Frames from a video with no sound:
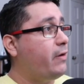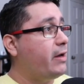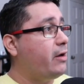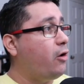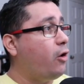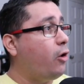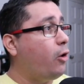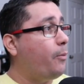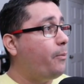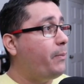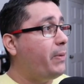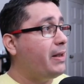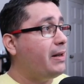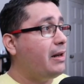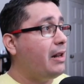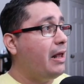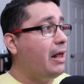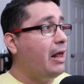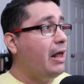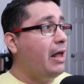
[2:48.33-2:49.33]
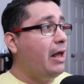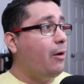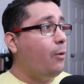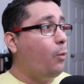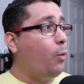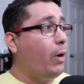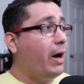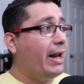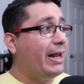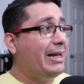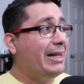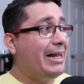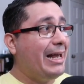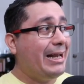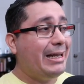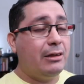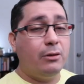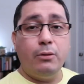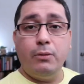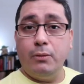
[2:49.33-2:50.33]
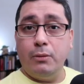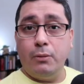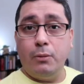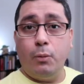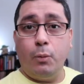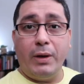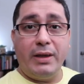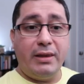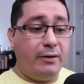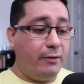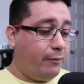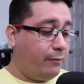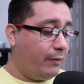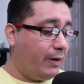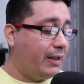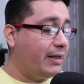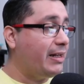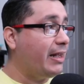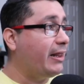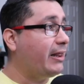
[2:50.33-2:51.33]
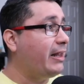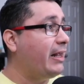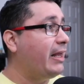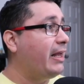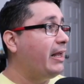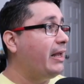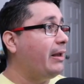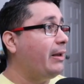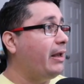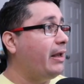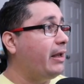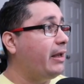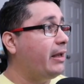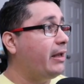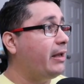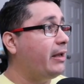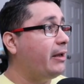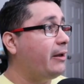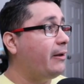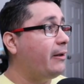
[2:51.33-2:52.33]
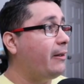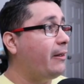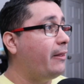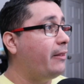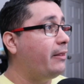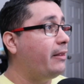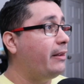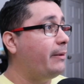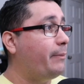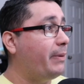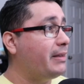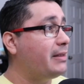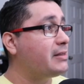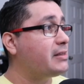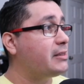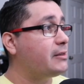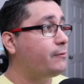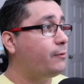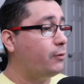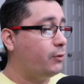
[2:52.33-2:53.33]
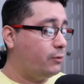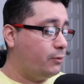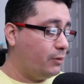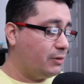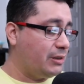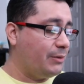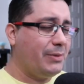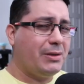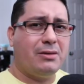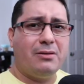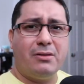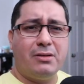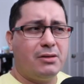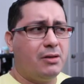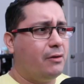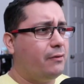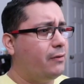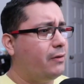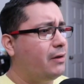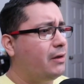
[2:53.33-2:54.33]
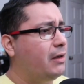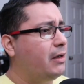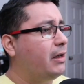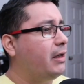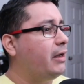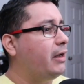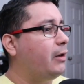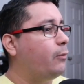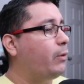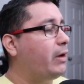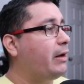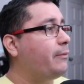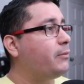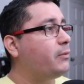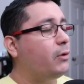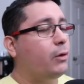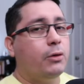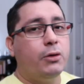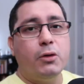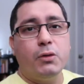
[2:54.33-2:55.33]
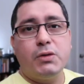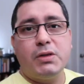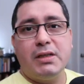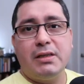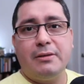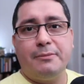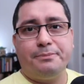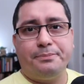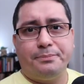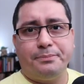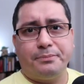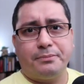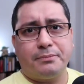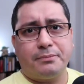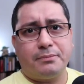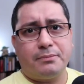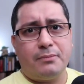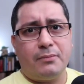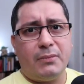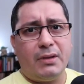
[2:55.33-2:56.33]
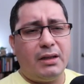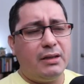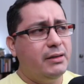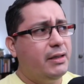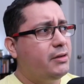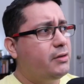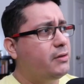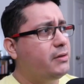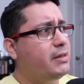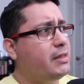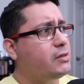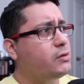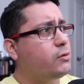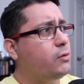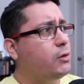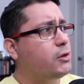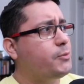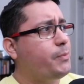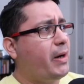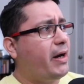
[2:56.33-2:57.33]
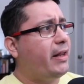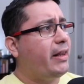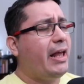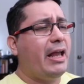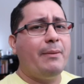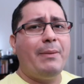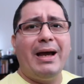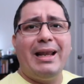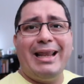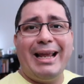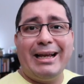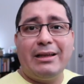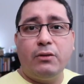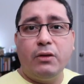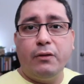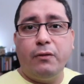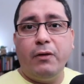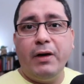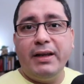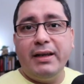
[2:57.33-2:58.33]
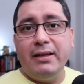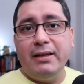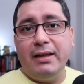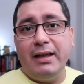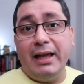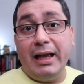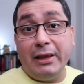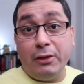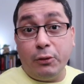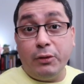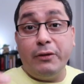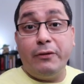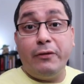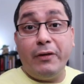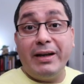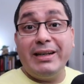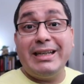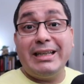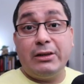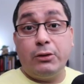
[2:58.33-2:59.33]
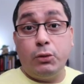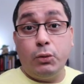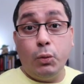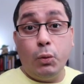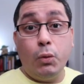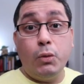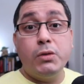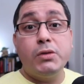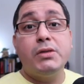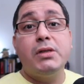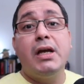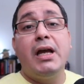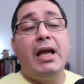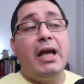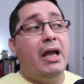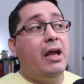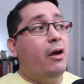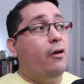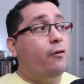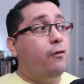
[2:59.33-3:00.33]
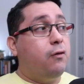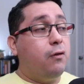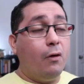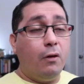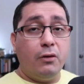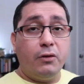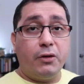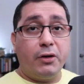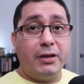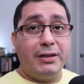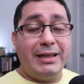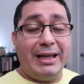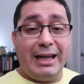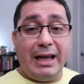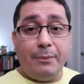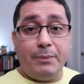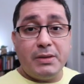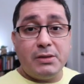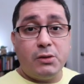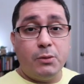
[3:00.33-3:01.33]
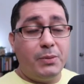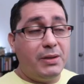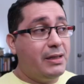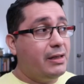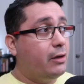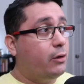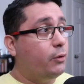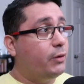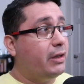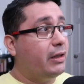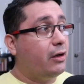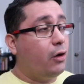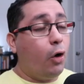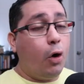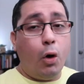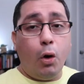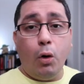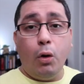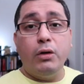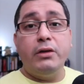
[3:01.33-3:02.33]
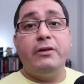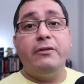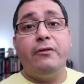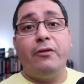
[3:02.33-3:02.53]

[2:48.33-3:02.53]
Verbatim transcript: I open what I like to do when defining uh, dependencies for tools. Let me turn this off. And eh, when I'm using the, this tools paradigm, I like to define it, to define a tools folder that happens to be including all the